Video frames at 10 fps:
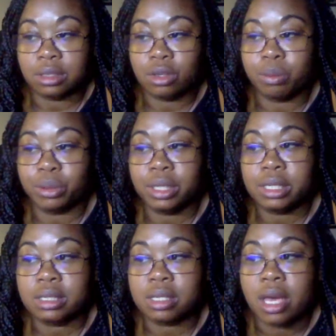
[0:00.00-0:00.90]
So
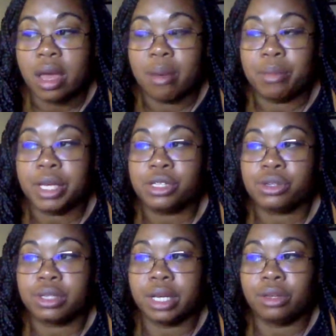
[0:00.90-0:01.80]
please make
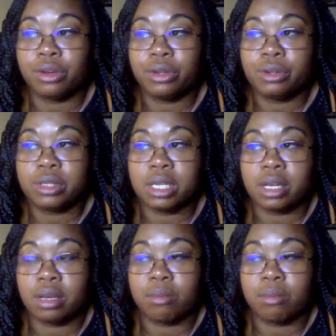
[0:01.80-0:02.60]
sure that you're using